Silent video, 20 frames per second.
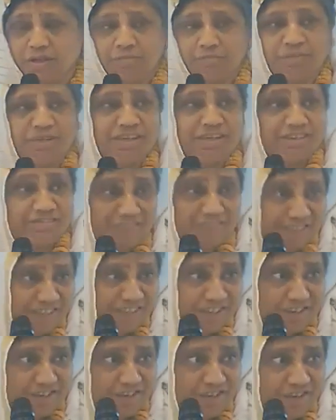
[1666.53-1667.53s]
But
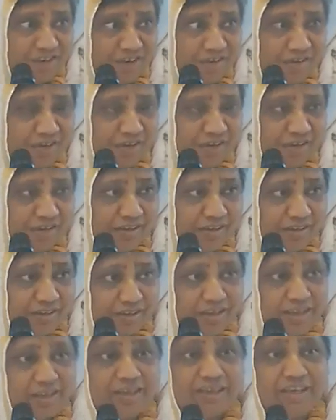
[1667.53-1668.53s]
Advaita Acharya,
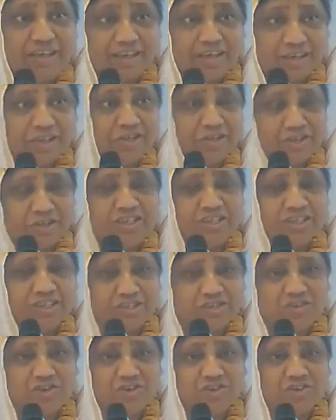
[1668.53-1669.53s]
he took these
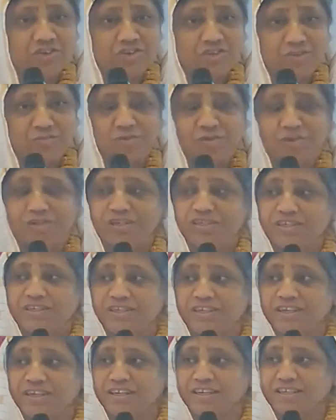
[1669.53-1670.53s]
instructions upon his
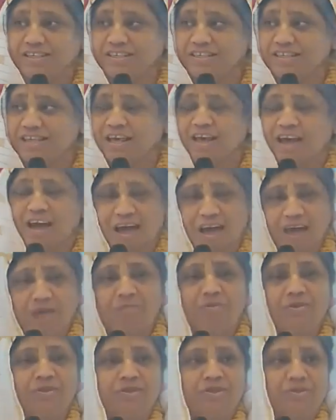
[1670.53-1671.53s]
head and he said, I
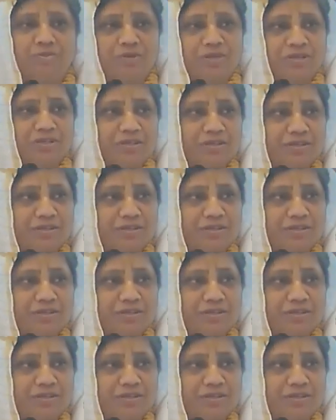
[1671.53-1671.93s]
will do it.